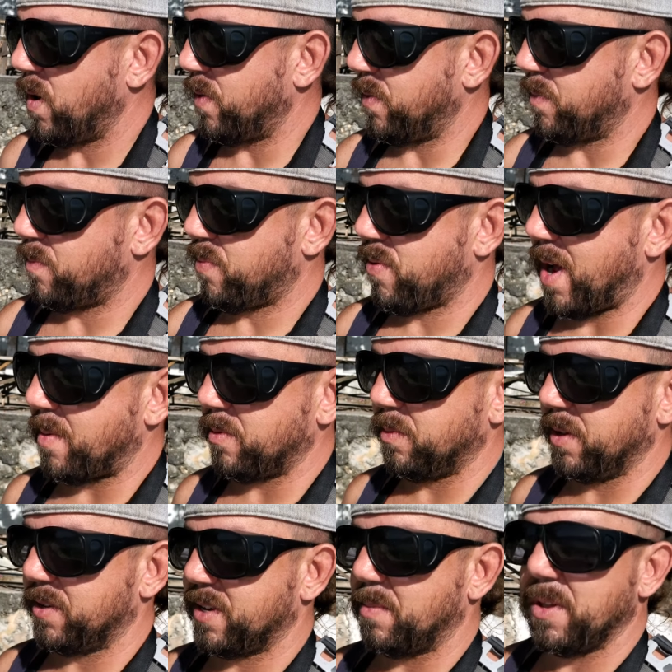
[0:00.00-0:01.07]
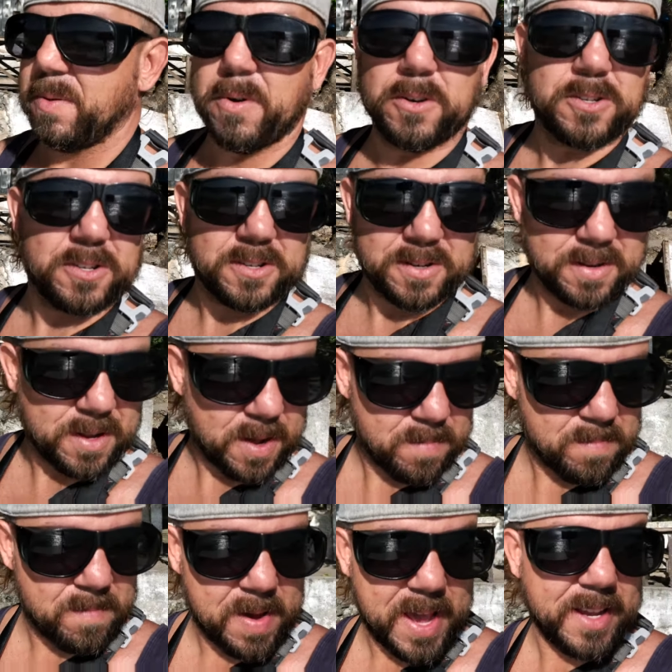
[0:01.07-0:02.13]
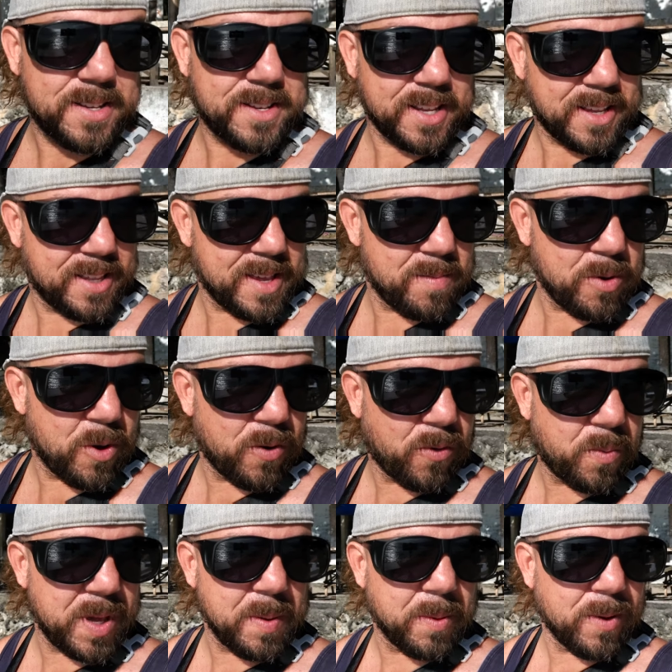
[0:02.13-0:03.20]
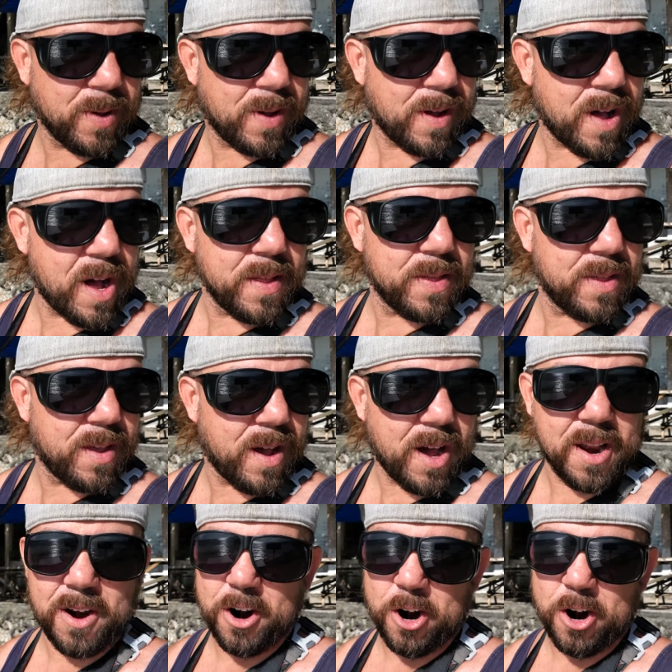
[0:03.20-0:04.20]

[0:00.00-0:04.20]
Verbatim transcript: with probably some of the most amazingly beautiful people on, on